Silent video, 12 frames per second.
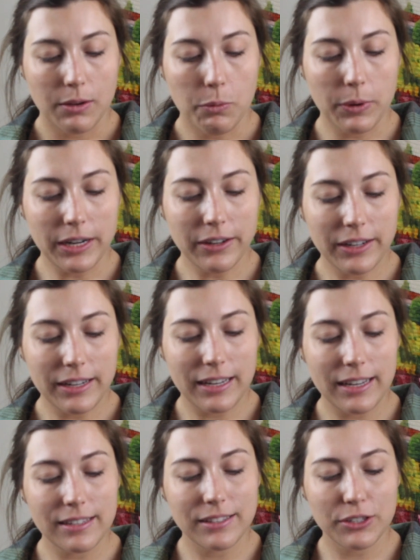Where
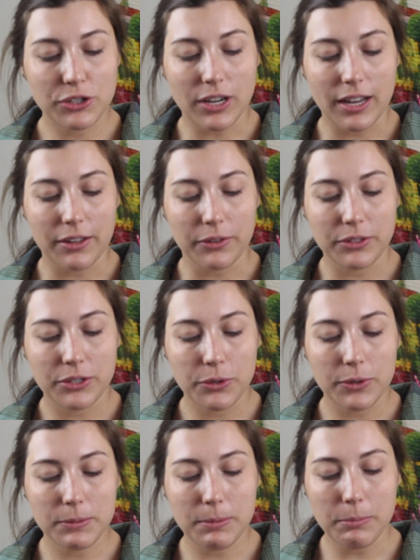is the child
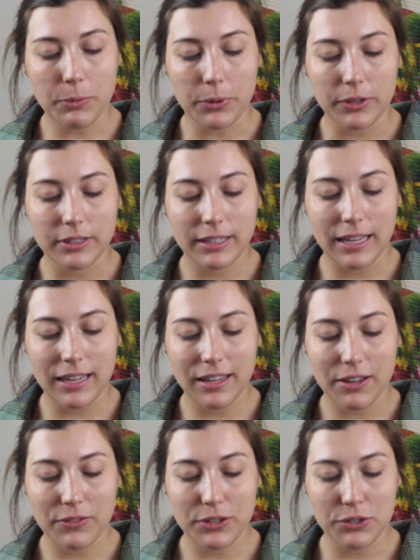who has been born
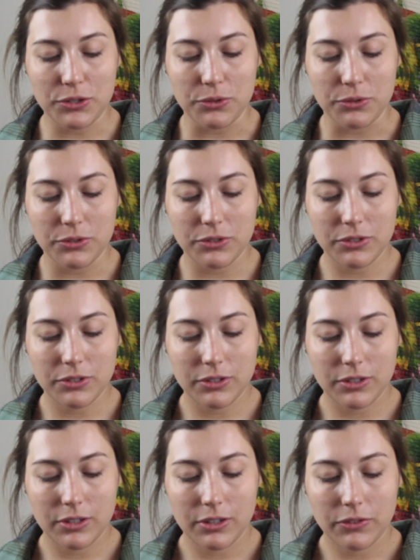King of the Jews?
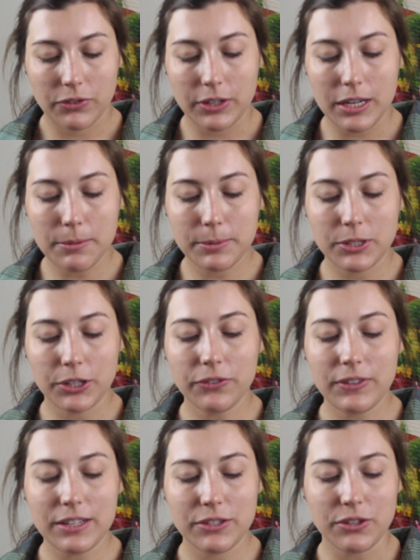For he
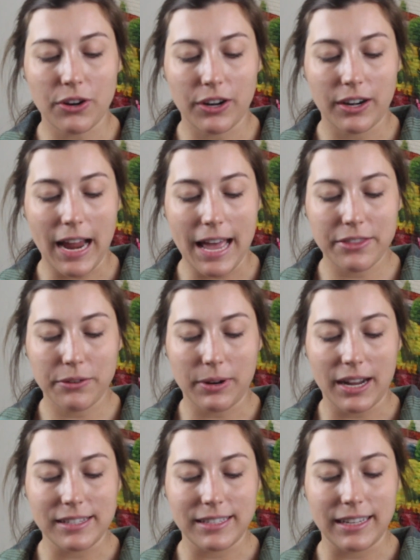observed his star at the
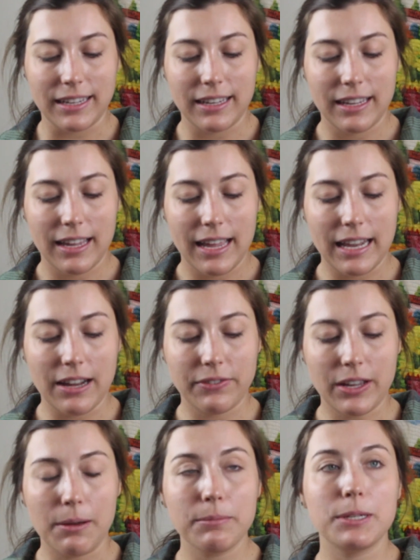rising, and have
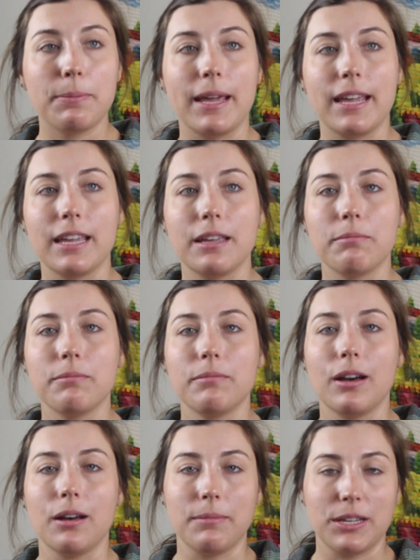come to pay him
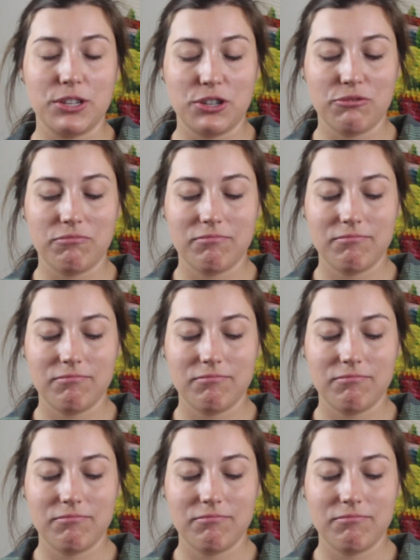homage.